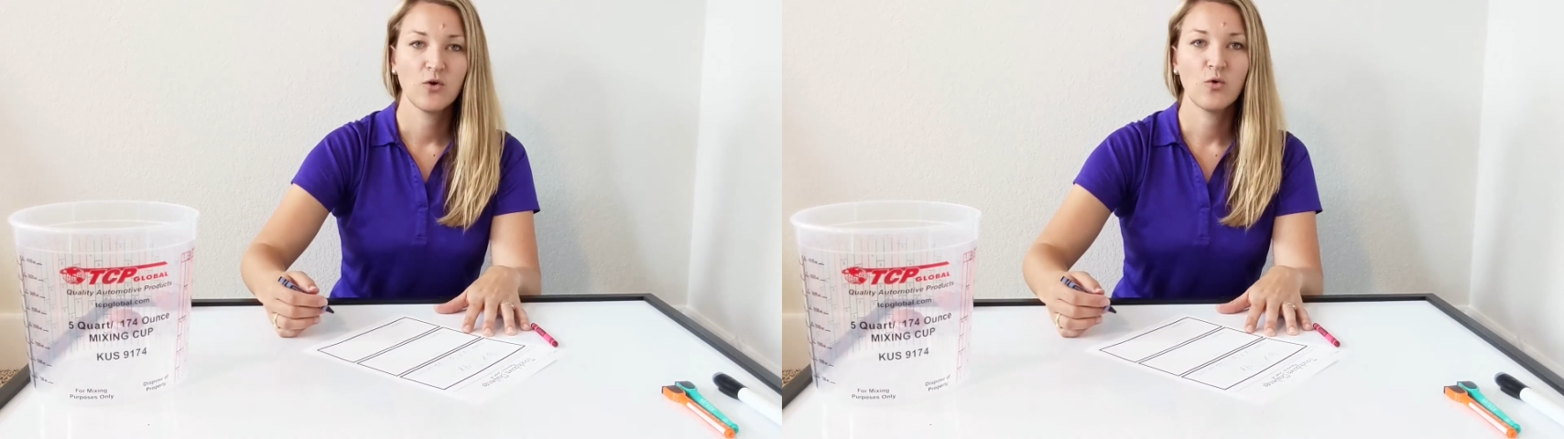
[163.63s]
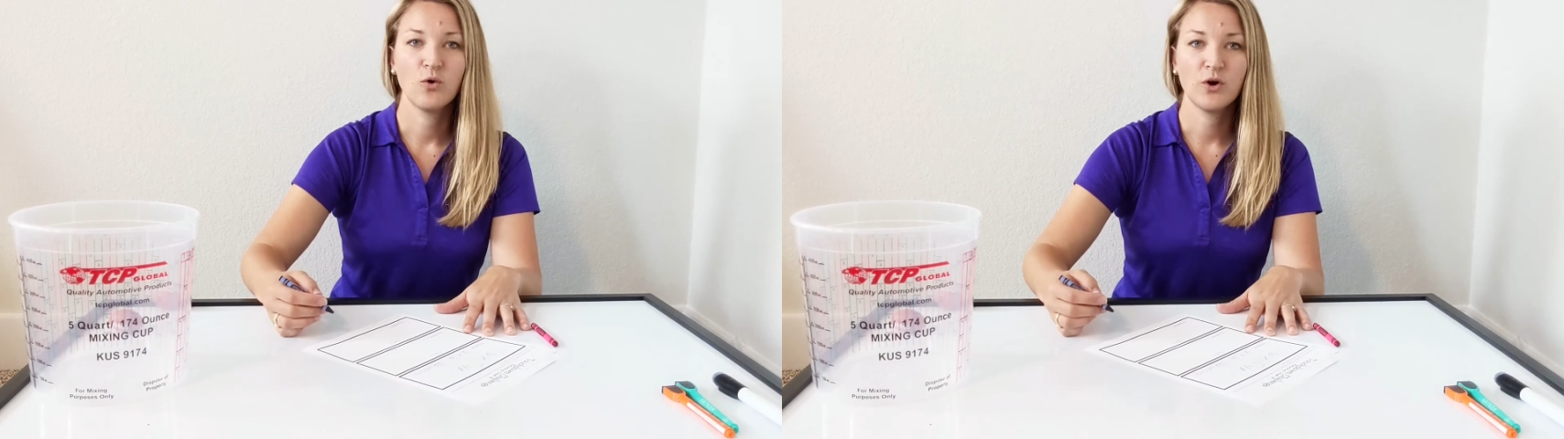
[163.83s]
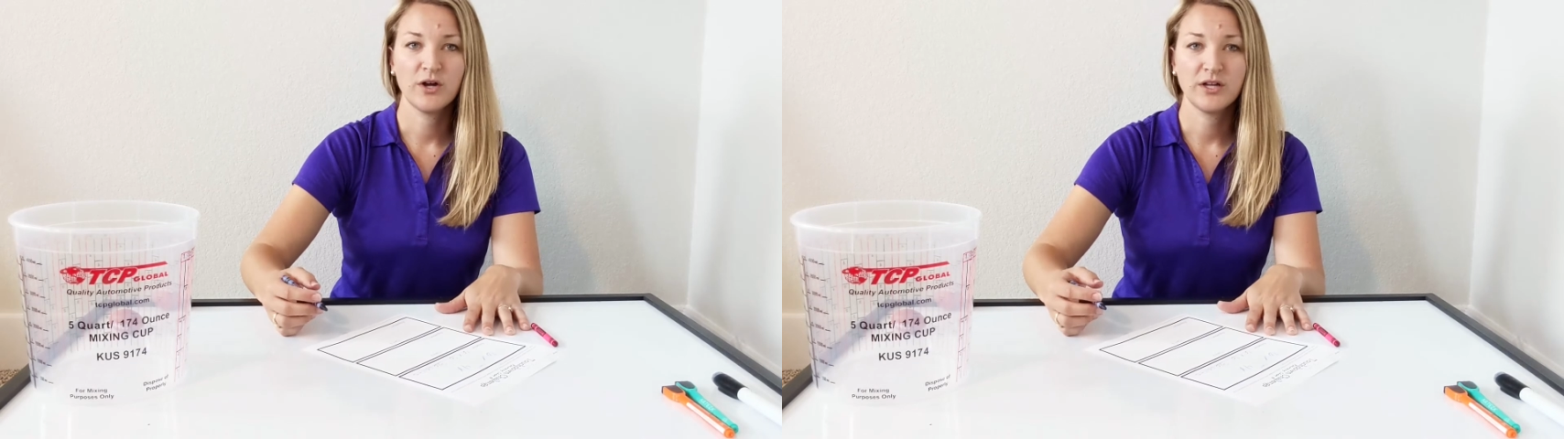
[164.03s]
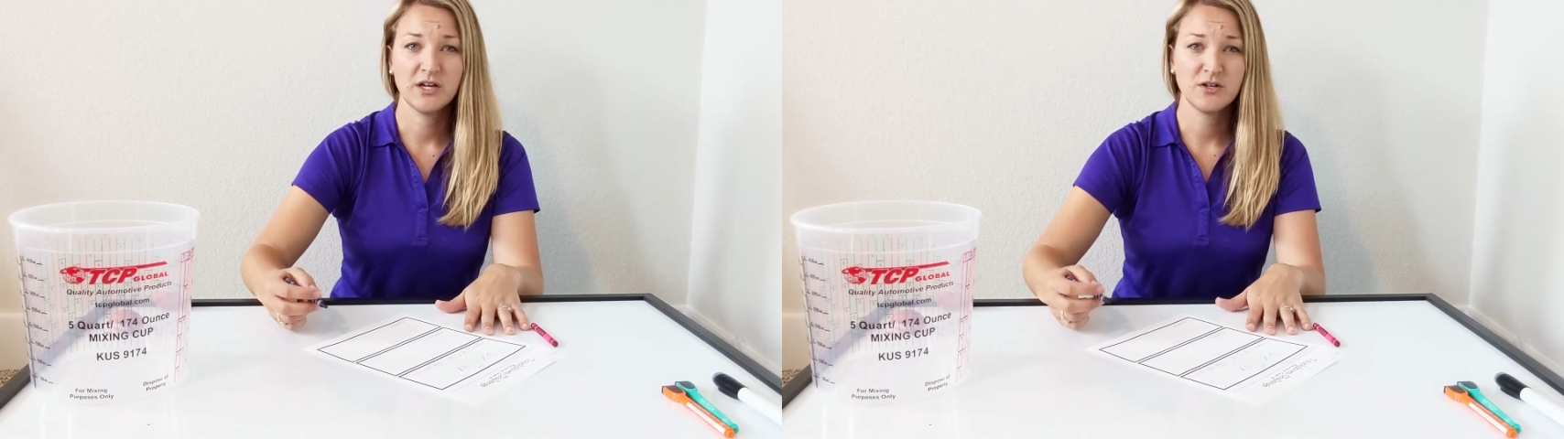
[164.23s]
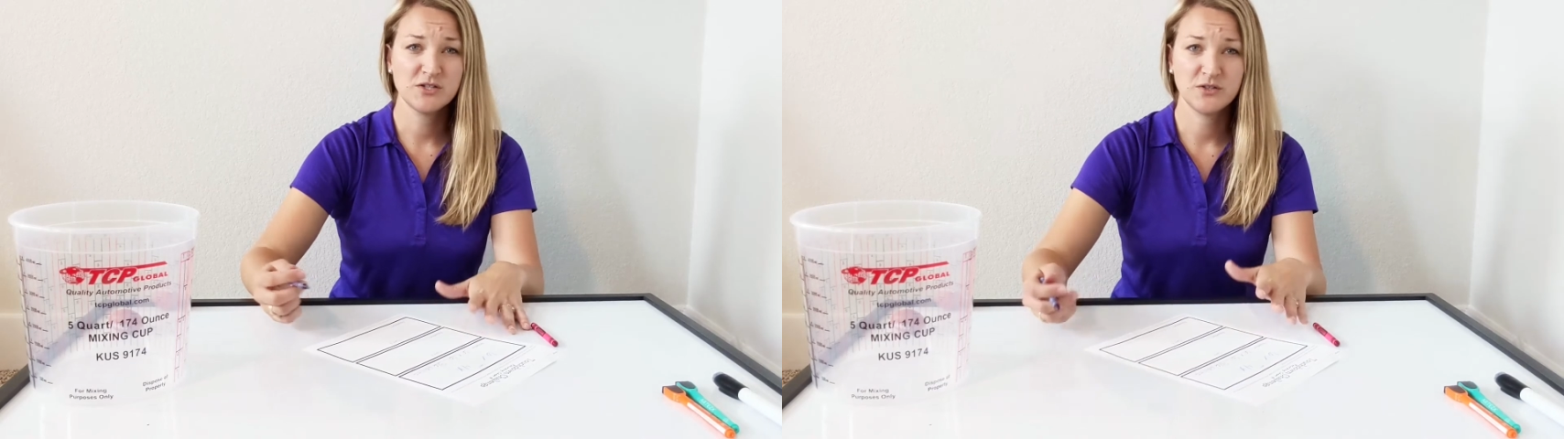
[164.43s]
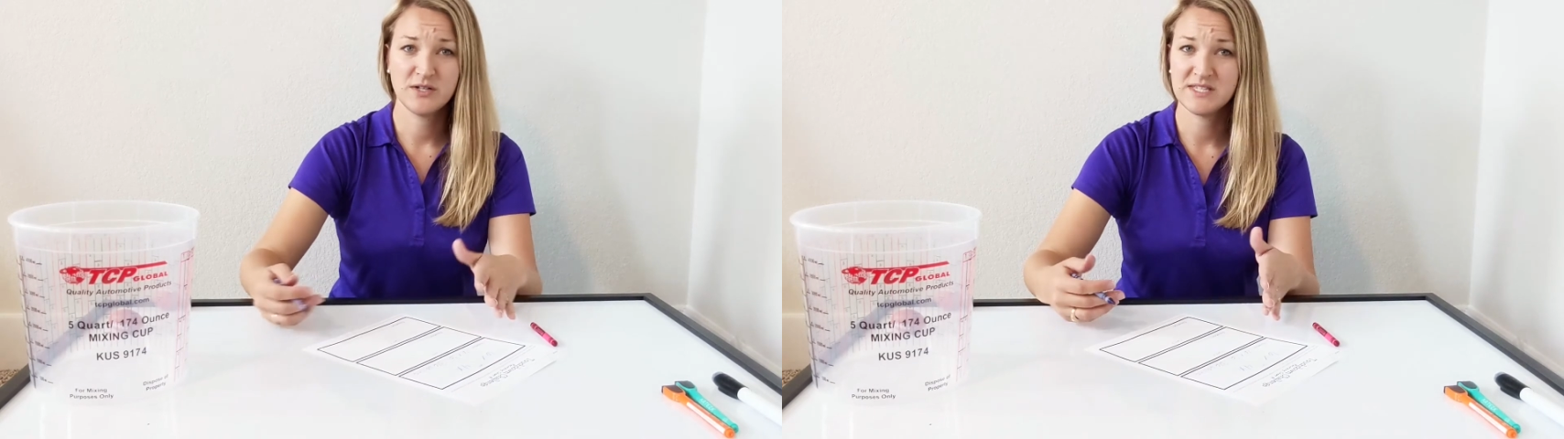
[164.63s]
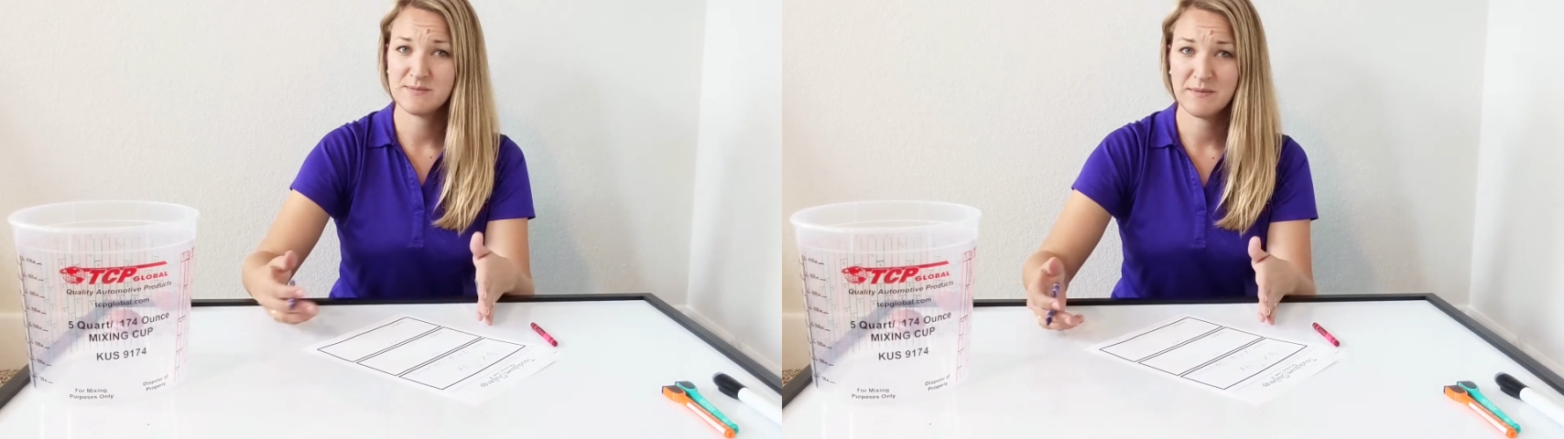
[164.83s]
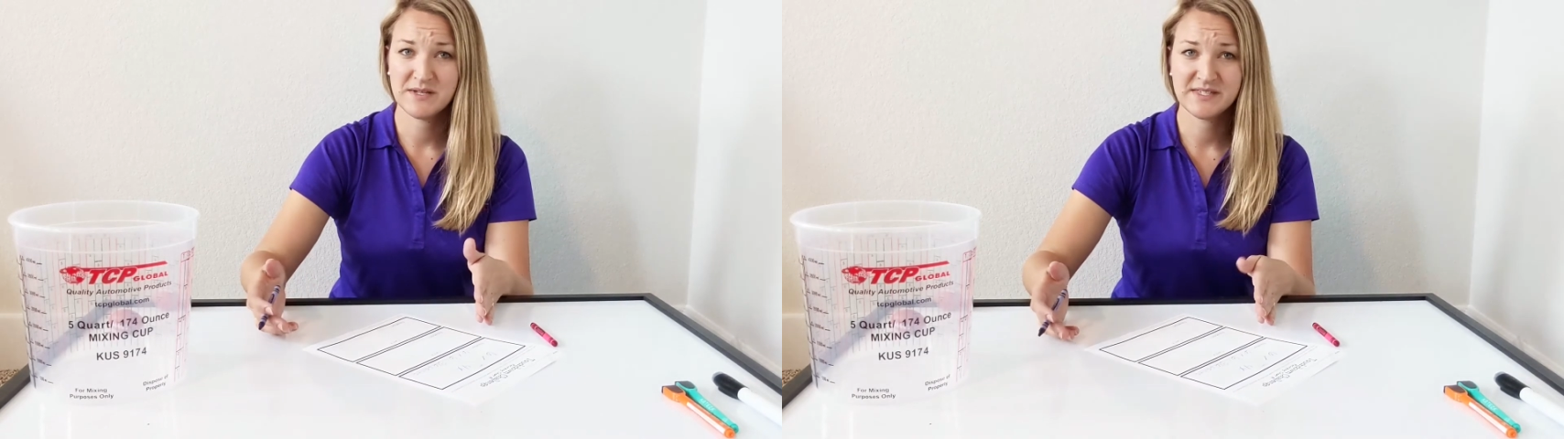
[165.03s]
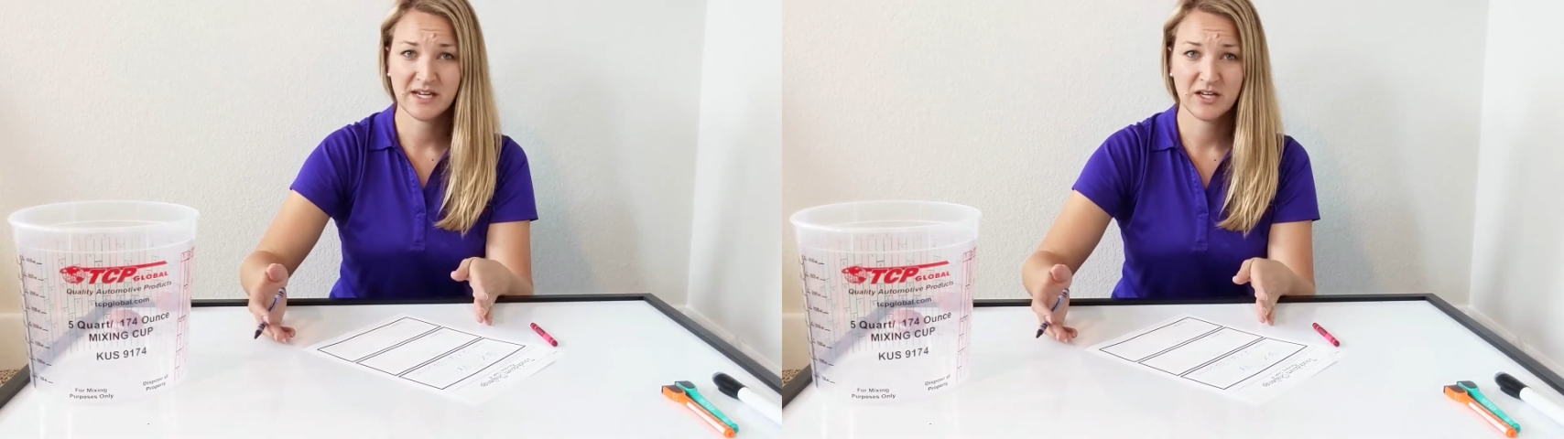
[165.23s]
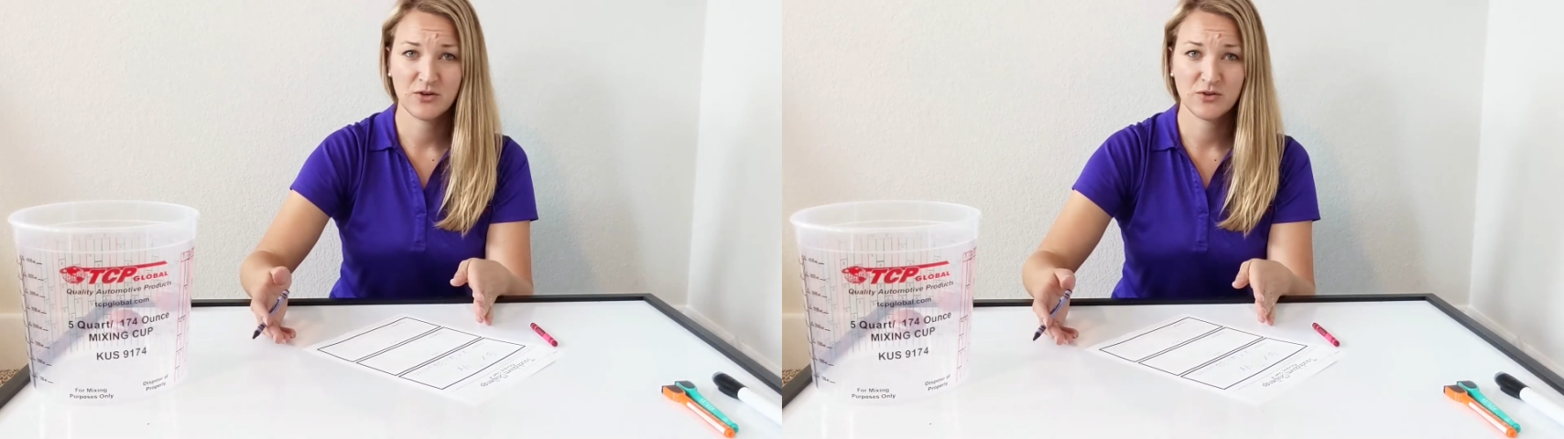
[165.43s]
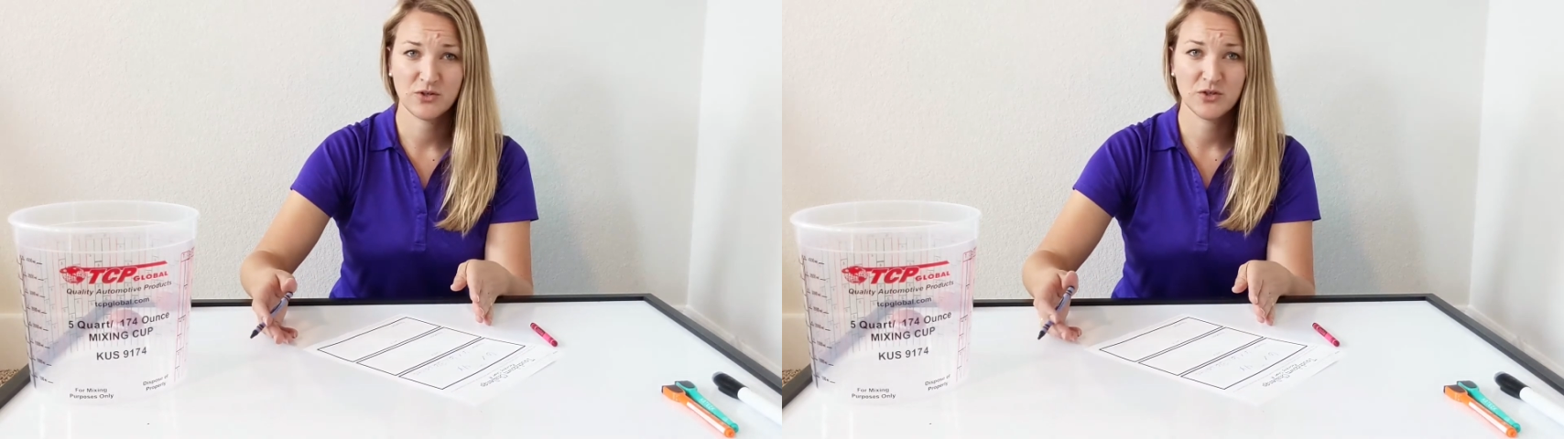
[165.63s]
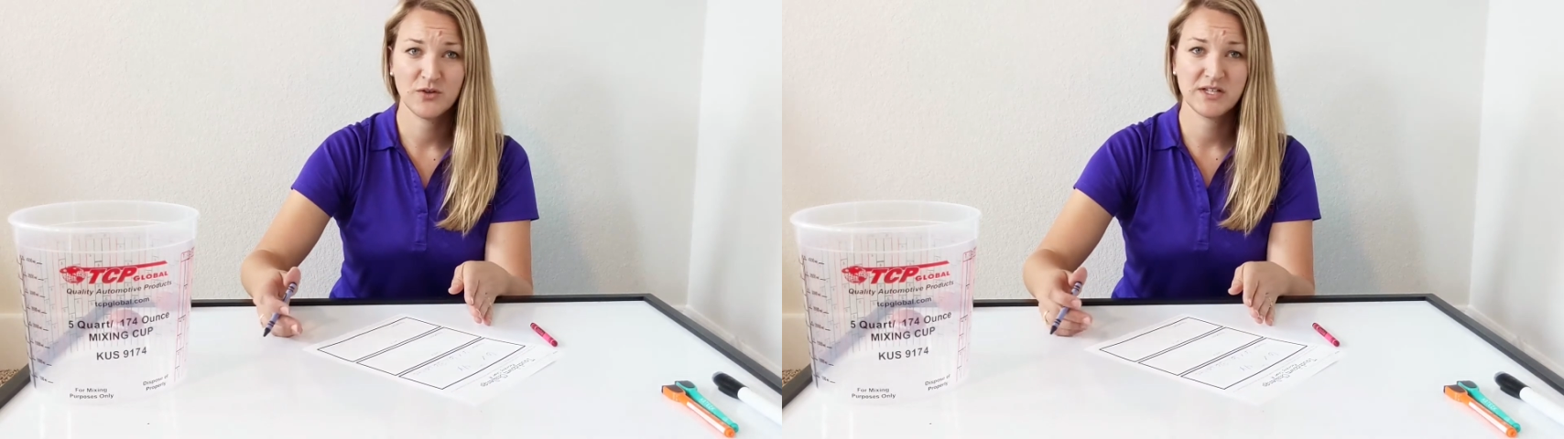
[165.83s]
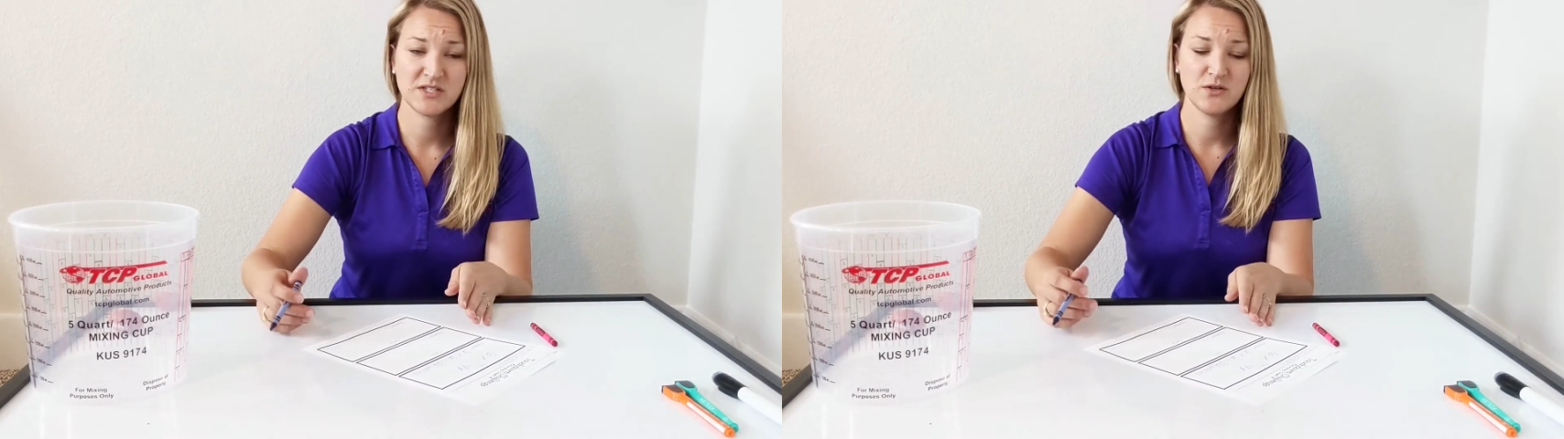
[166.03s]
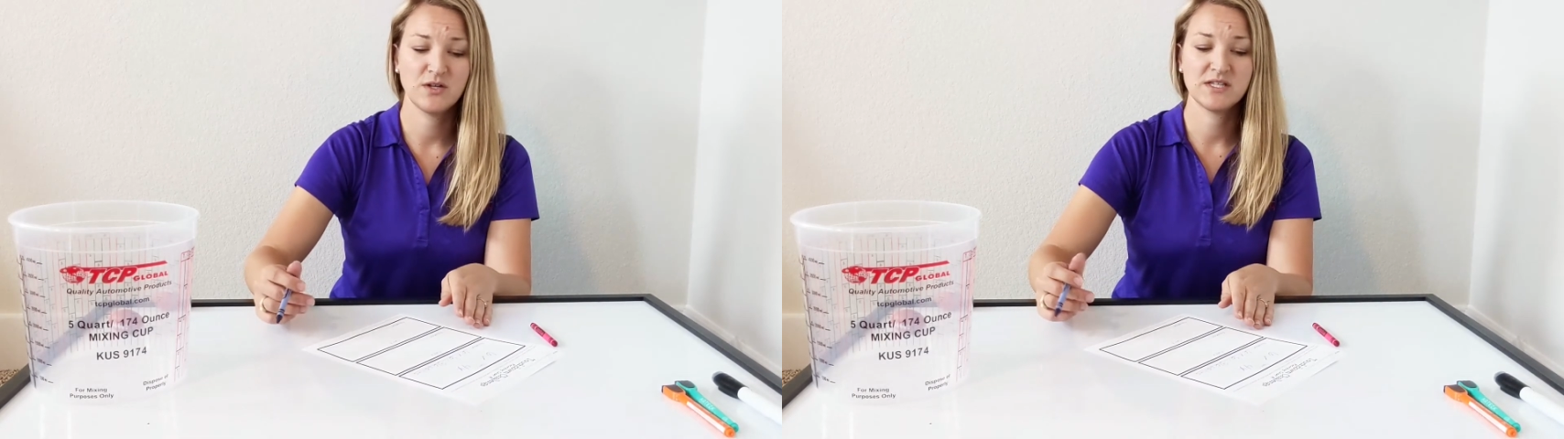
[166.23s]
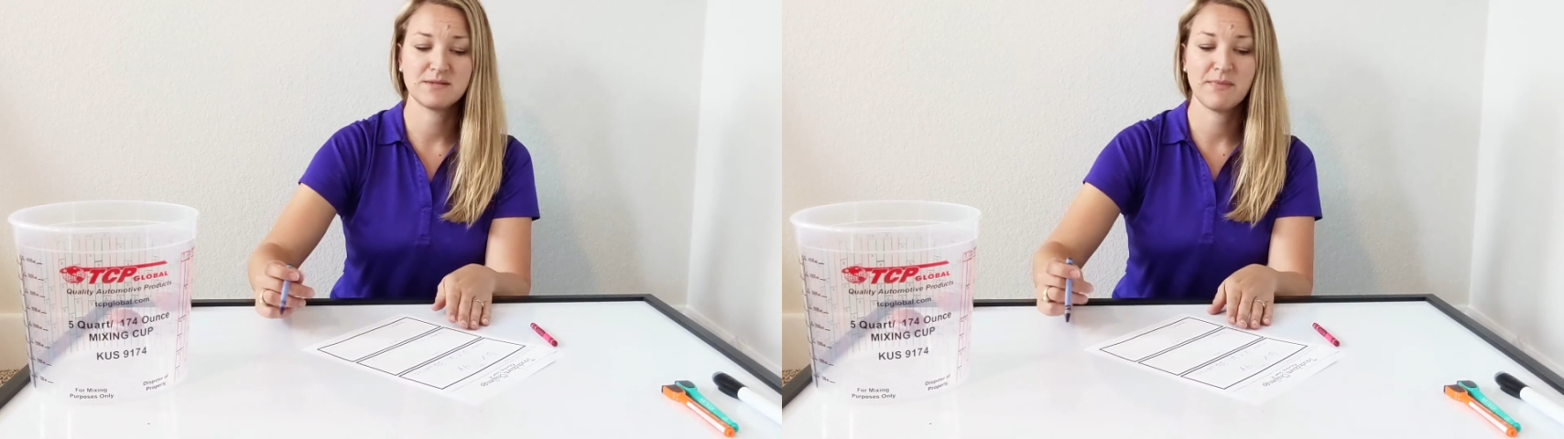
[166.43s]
Or younger students, maybe second or third grade students,